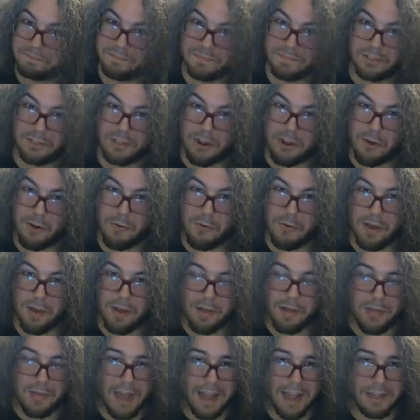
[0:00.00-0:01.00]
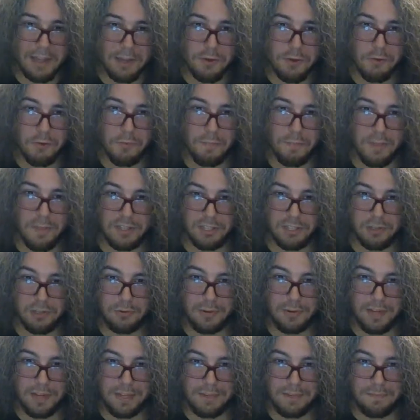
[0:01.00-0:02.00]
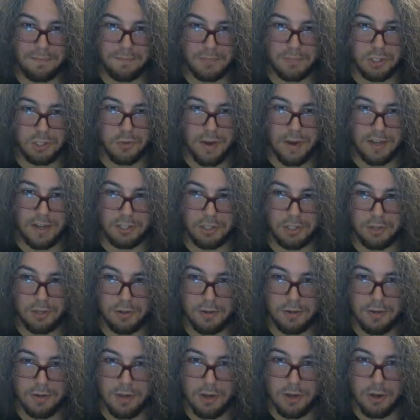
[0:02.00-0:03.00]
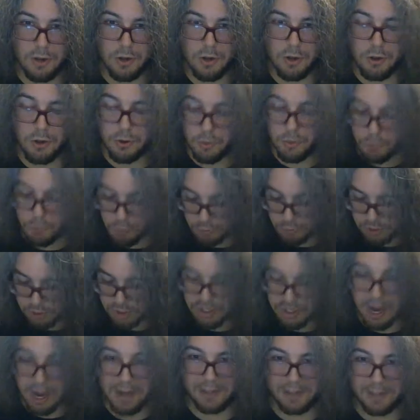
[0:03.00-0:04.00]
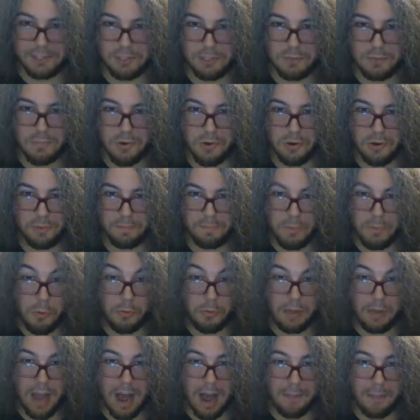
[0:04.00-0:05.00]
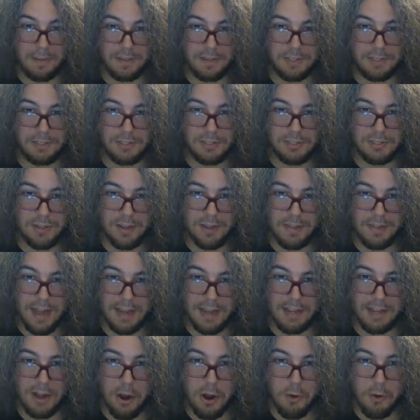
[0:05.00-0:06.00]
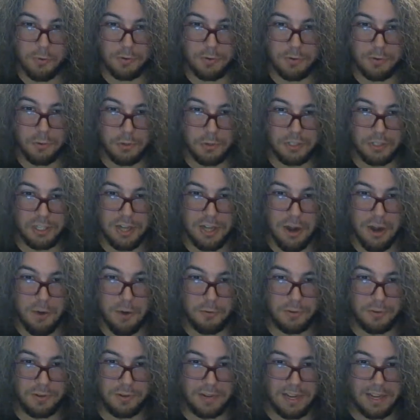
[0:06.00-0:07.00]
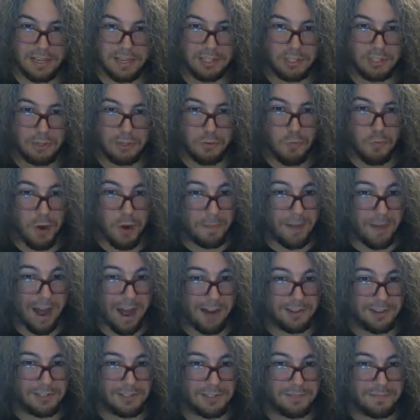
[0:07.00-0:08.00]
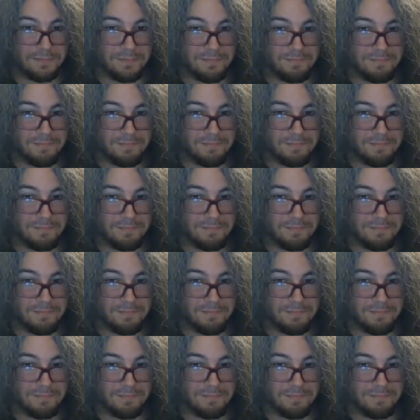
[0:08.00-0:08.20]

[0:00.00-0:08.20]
So thank you, mystery stranger, who decided to put both copies that he owned or she owned into one box.